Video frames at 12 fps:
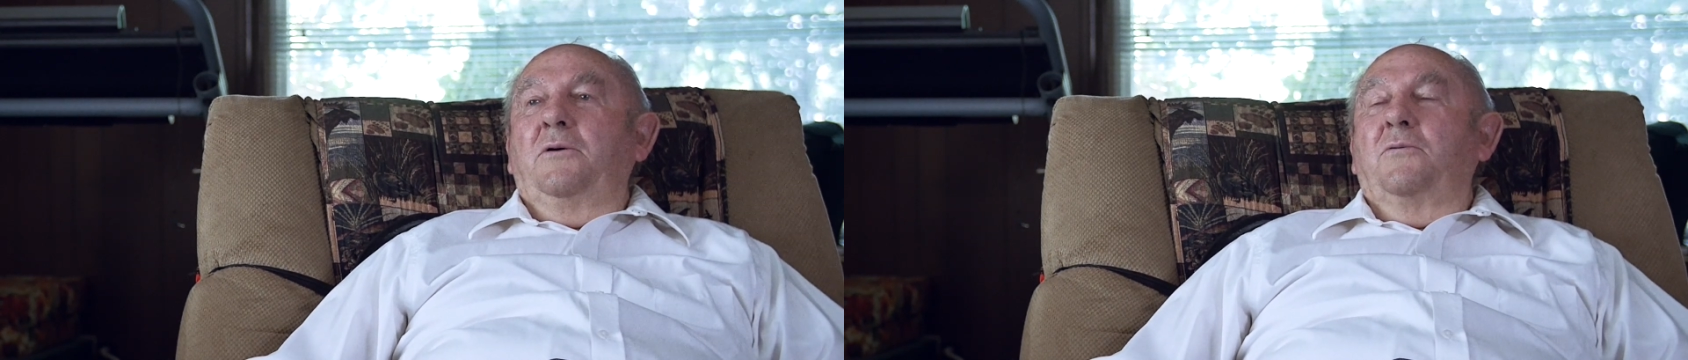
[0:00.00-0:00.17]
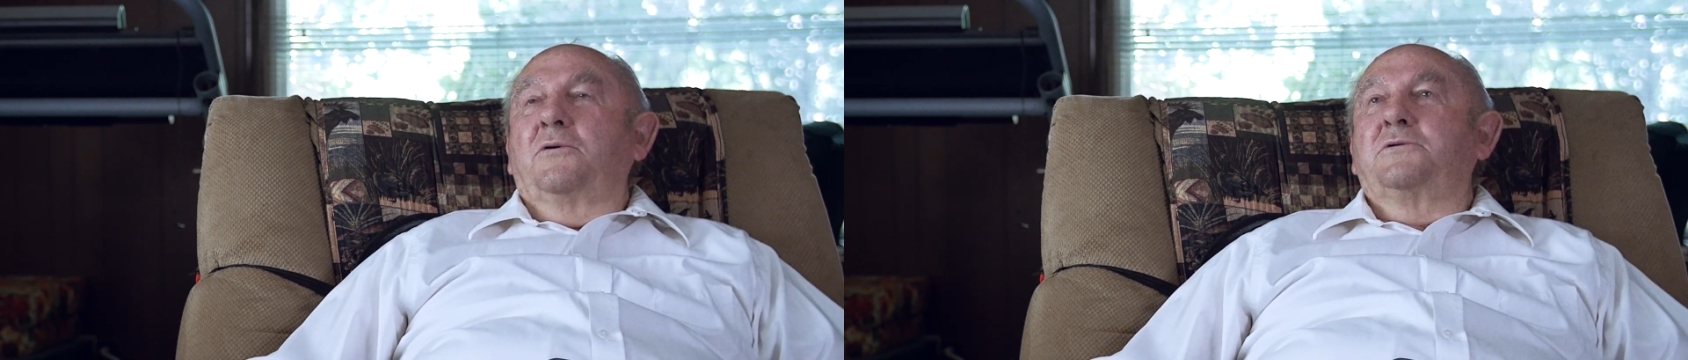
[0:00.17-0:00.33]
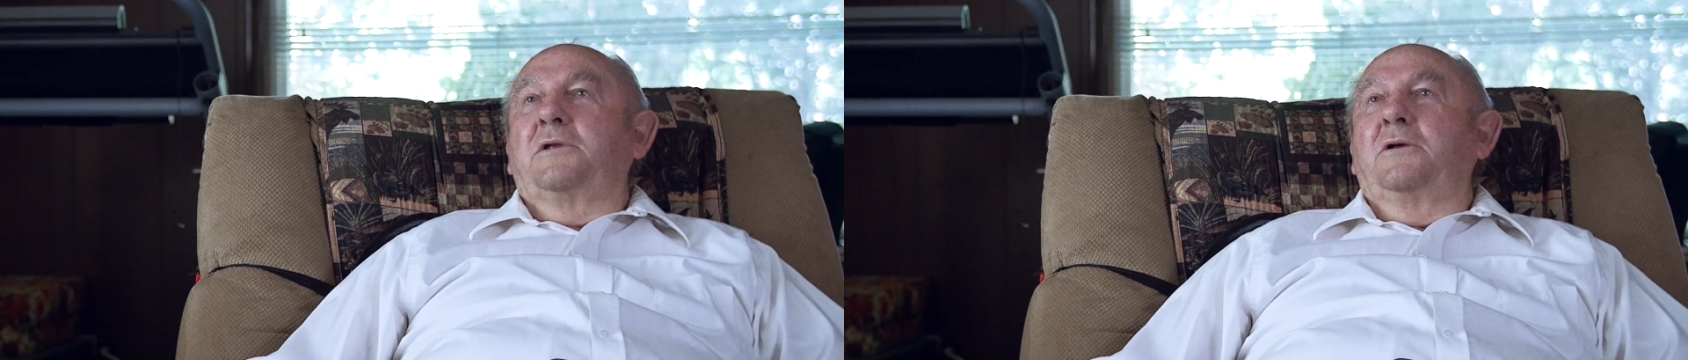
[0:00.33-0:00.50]

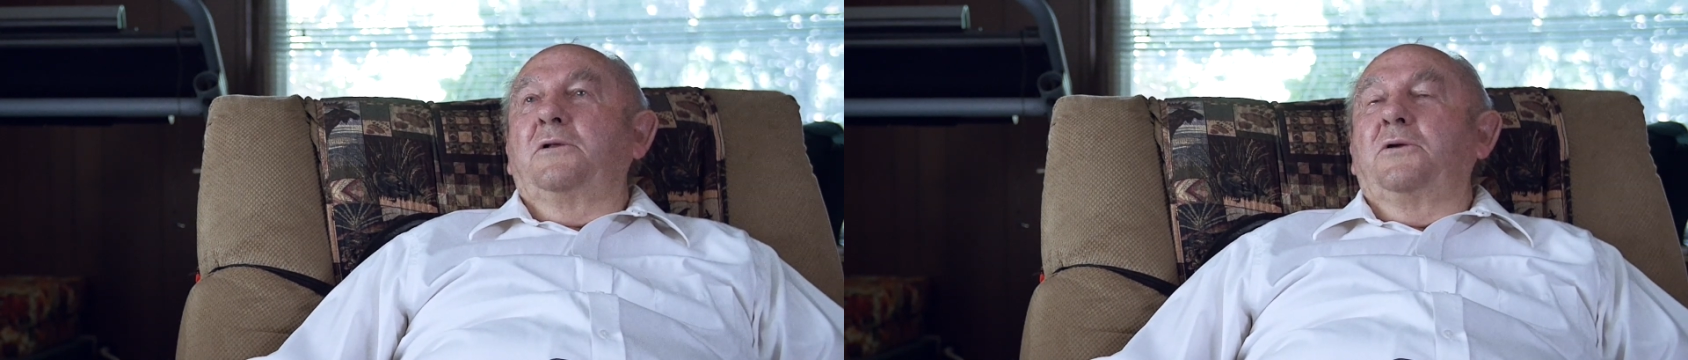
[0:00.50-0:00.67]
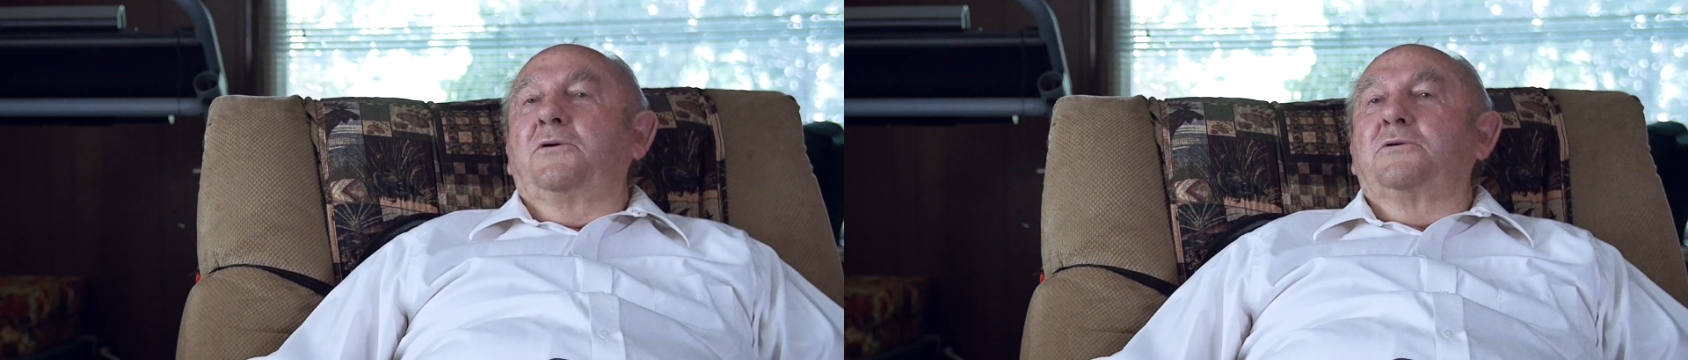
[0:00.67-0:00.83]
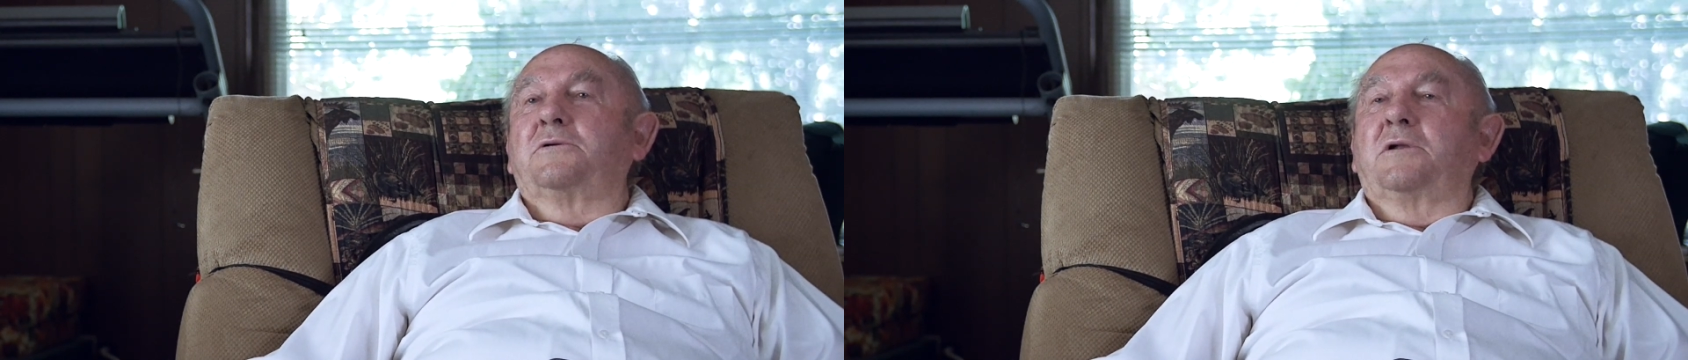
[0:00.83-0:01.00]
were still
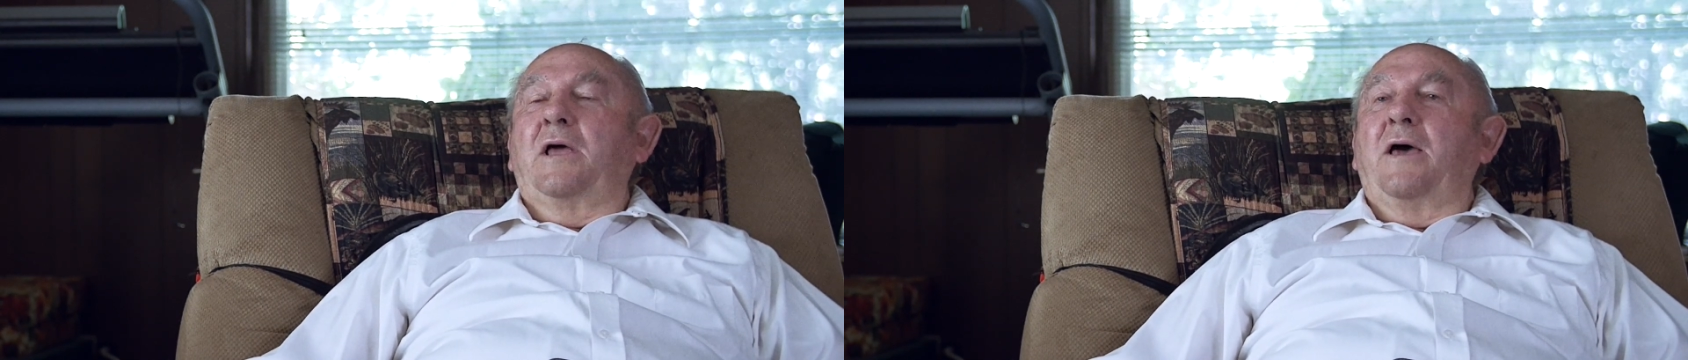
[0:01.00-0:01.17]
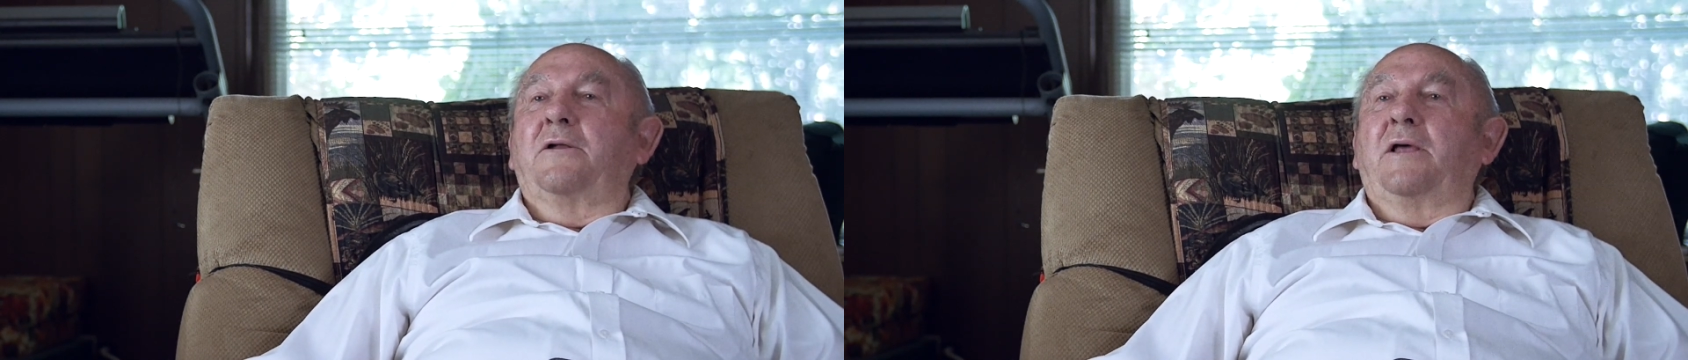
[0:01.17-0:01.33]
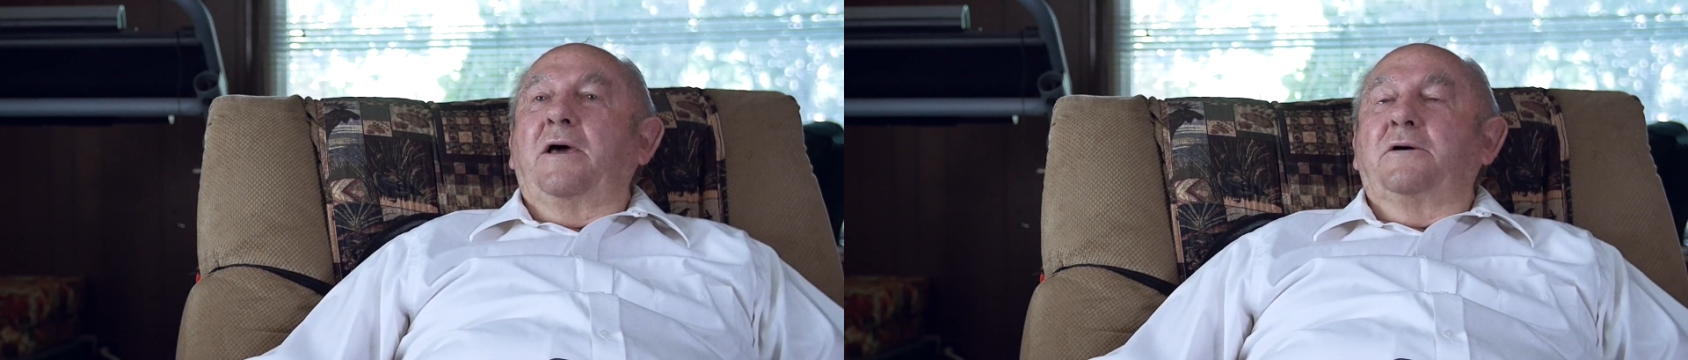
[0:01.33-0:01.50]
using
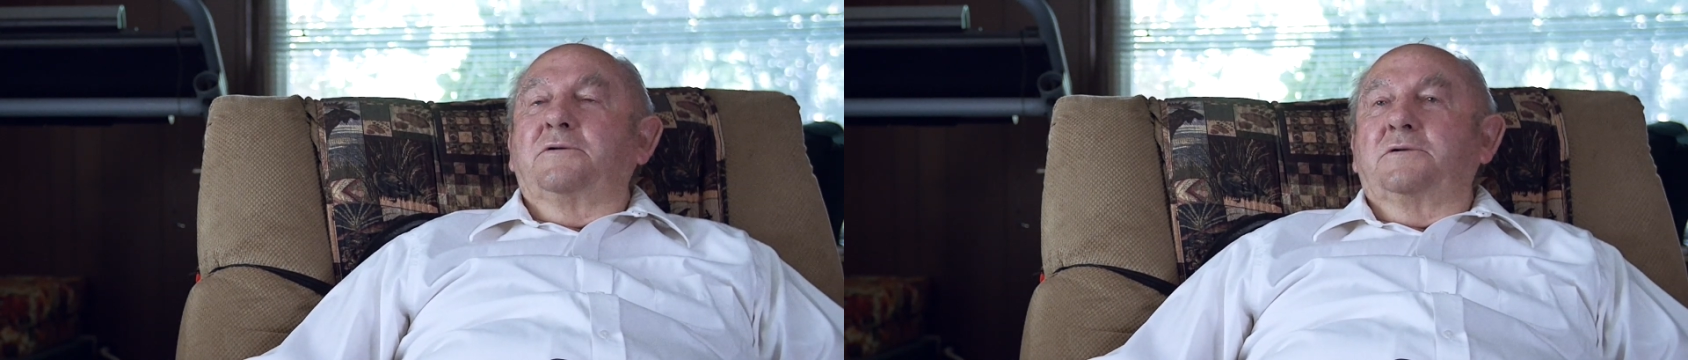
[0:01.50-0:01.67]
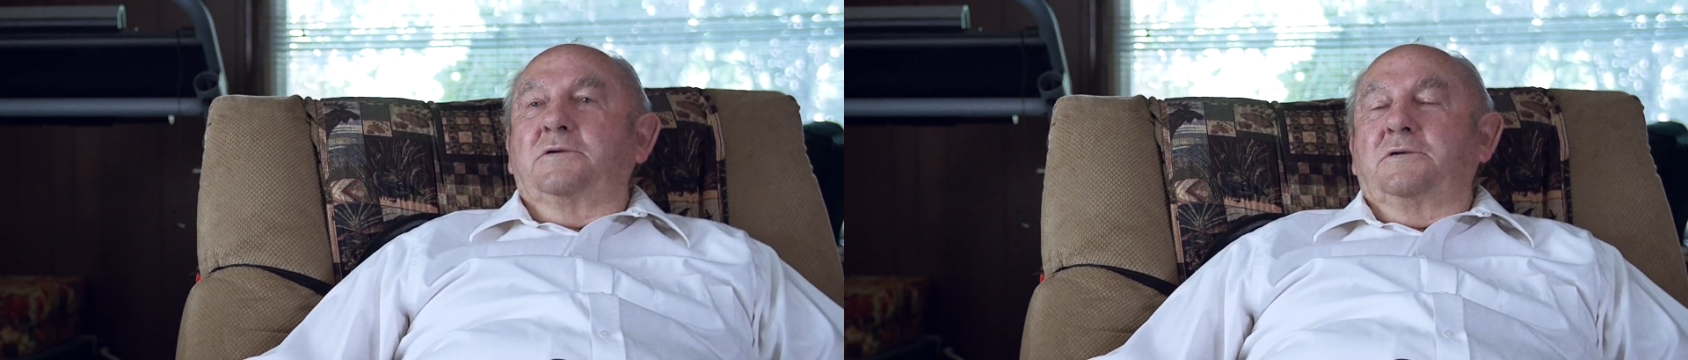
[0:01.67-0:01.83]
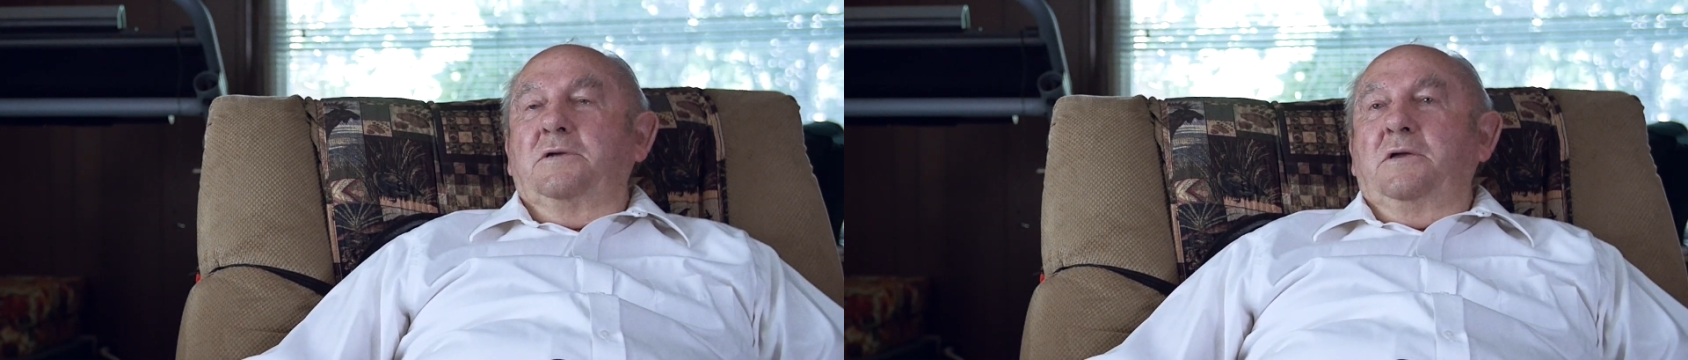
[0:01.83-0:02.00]
outhouses.